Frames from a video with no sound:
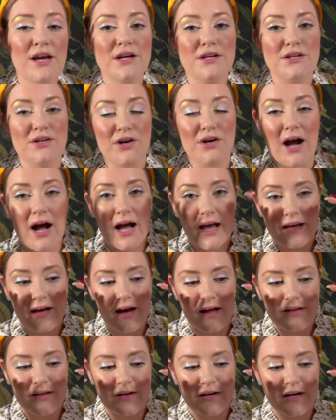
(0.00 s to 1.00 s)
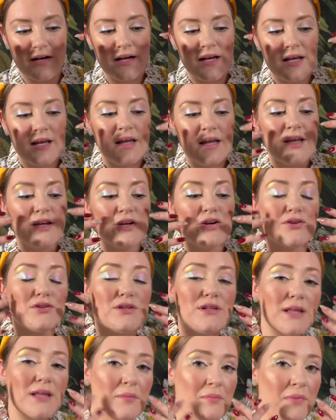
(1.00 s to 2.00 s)
your eye color, your
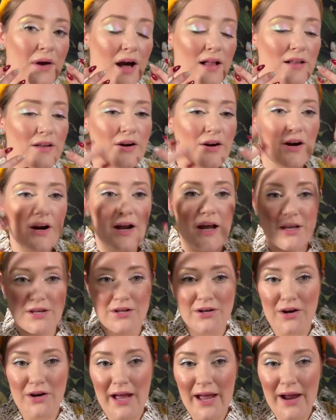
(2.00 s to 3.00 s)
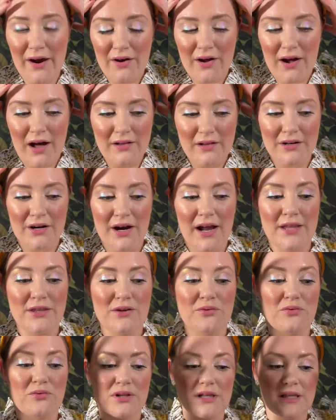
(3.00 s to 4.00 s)
lip color, your hair color, and
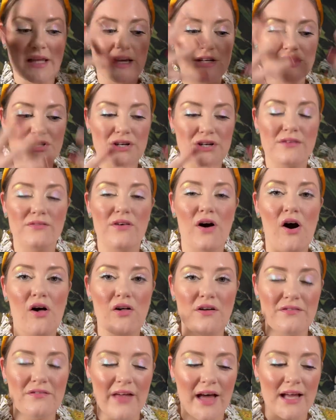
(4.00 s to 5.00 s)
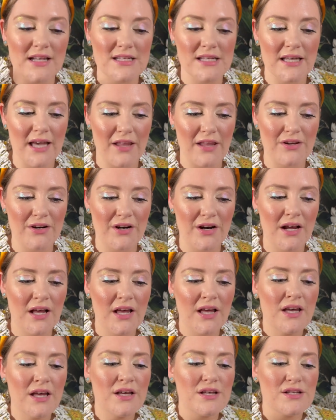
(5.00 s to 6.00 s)
the relation of all of that together.
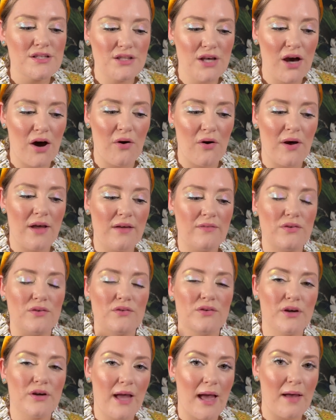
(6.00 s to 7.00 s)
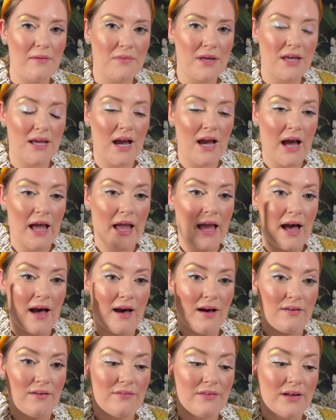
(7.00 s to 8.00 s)
So, if you look at me, I
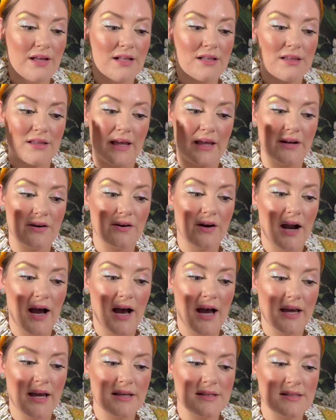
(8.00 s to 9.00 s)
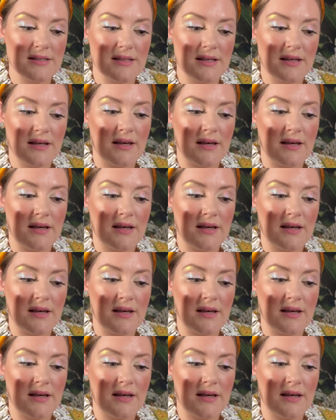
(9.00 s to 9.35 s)
have lighter eyes,